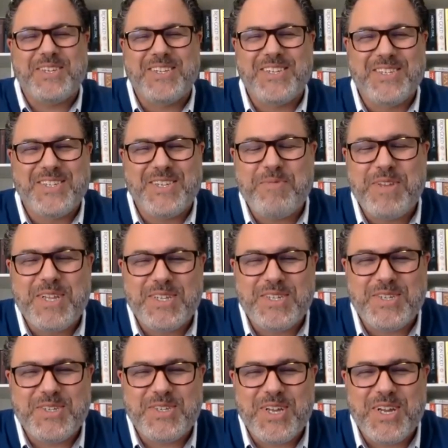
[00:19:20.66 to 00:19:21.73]
that's
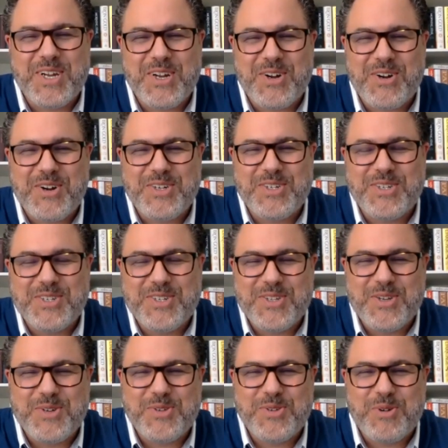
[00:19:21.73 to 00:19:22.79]
just going to encourage
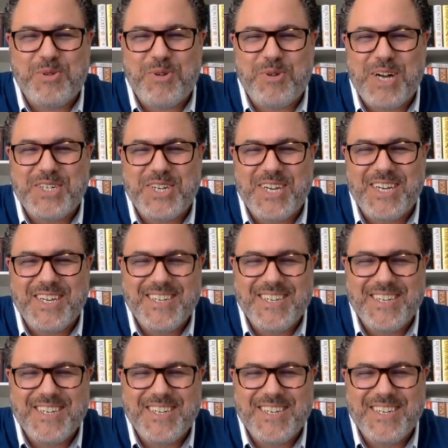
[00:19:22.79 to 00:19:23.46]
those who are watching.